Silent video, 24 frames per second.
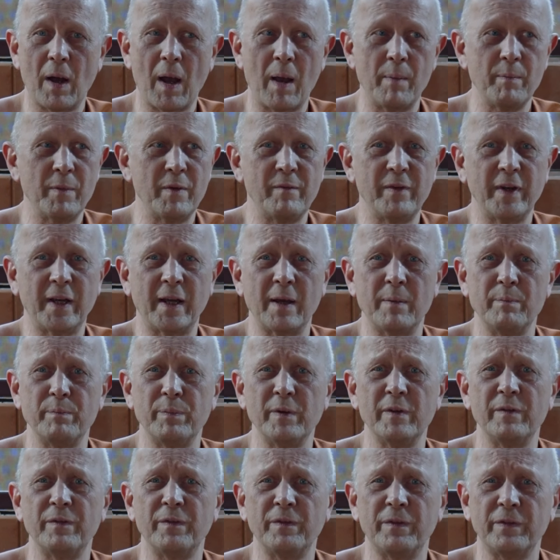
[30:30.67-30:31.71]
I mean, we can
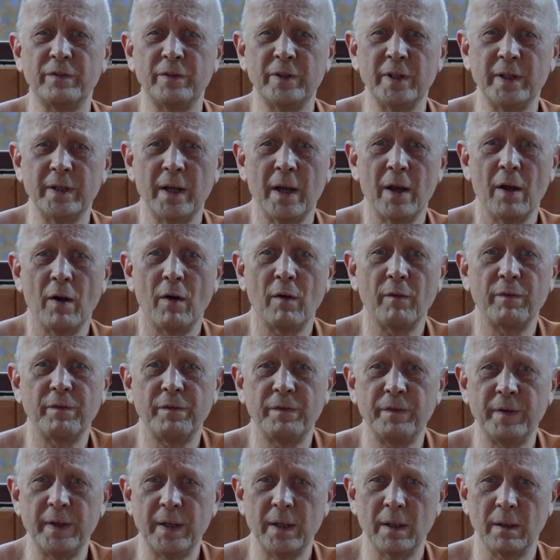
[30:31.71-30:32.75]
be free of
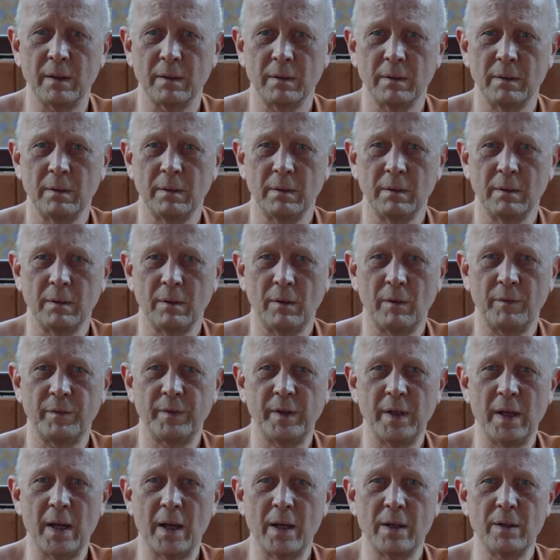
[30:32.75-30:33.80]
fear, of
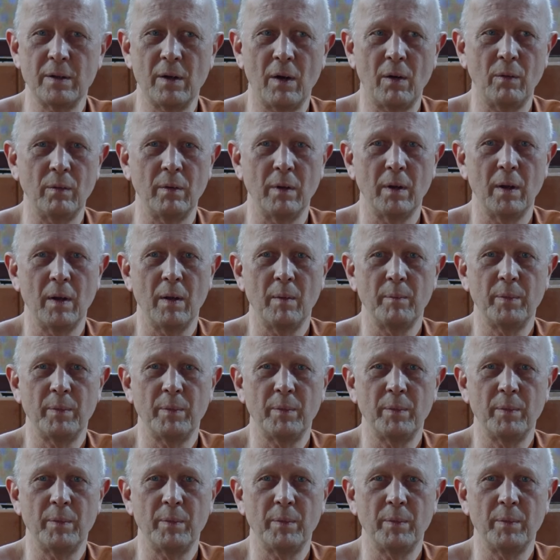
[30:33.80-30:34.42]
the unknown.